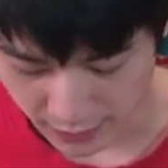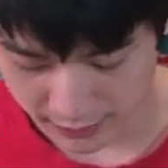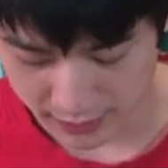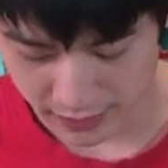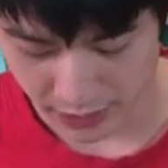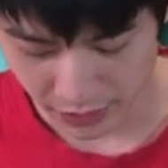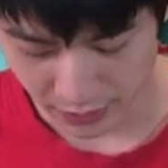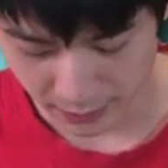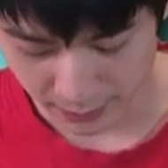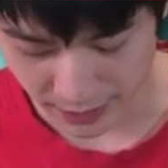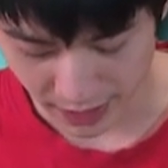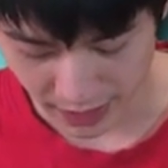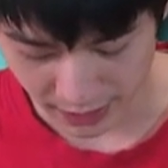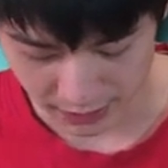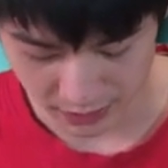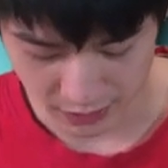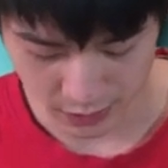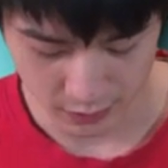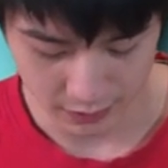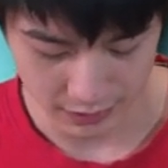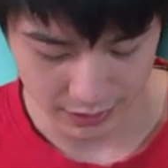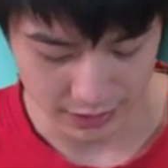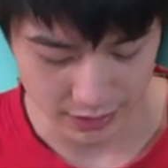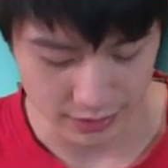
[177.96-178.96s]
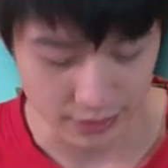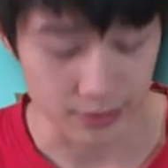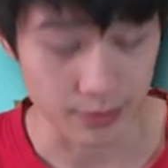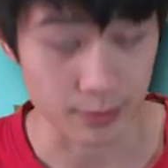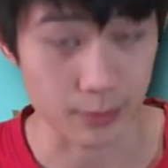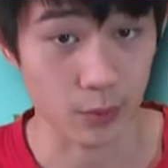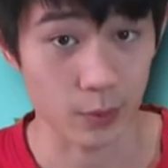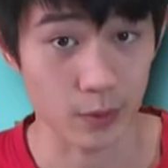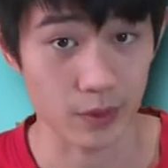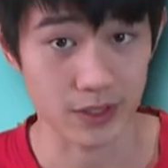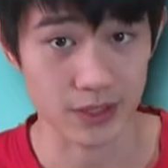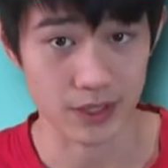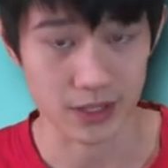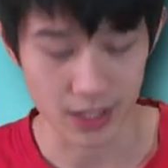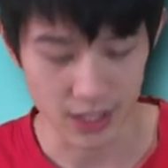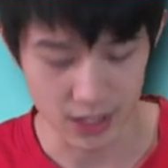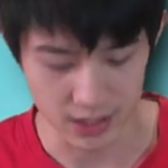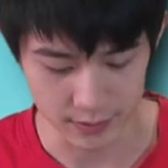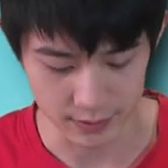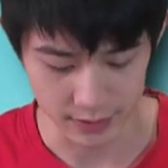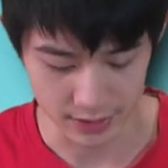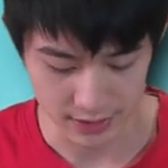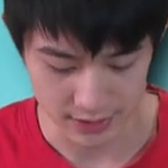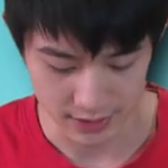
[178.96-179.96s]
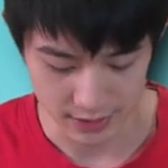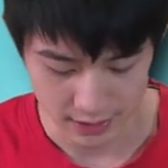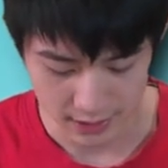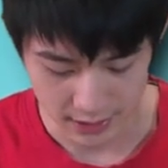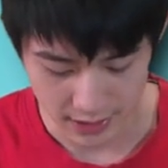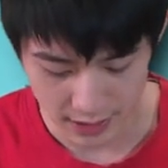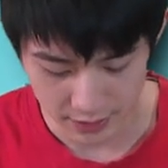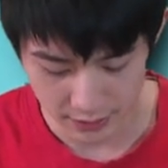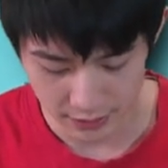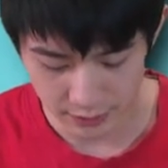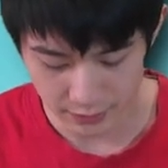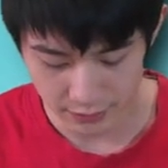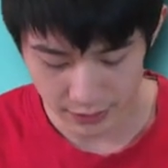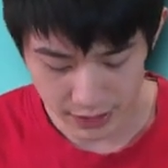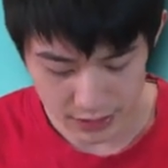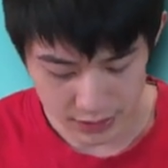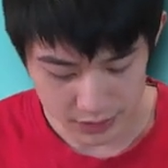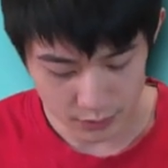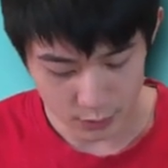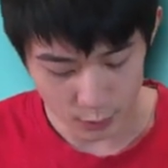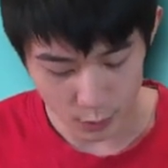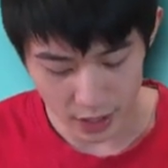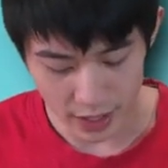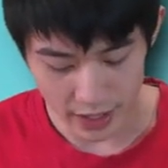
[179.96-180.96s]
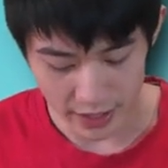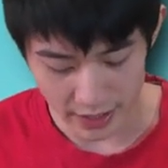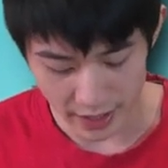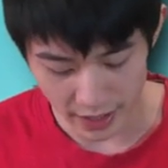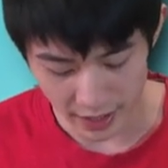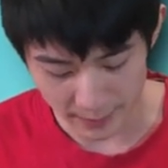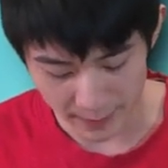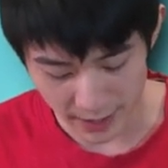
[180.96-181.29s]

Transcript: I've cycled back to another poison anyways. Now, the reason why